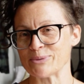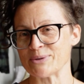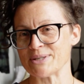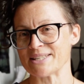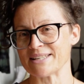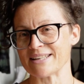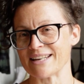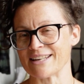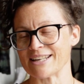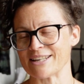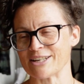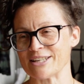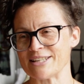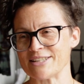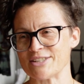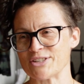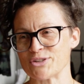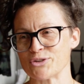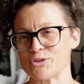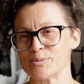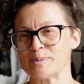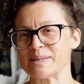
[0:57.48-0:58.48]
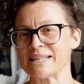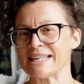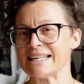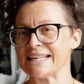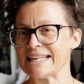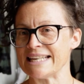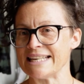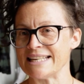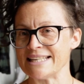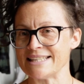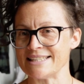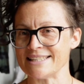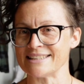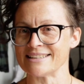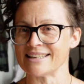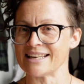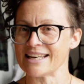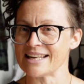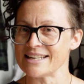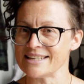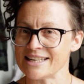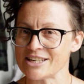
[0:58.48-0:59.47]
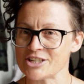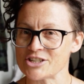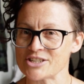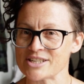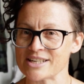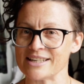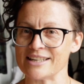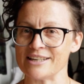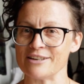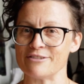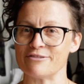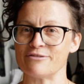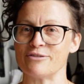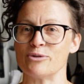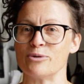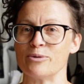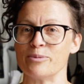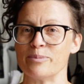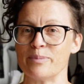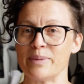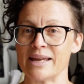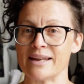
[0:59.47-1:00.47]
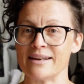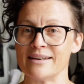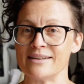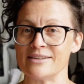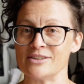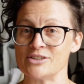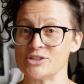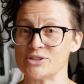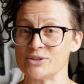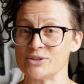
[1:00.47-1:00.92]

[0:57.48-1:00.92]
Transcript: it was considerably easier initially for men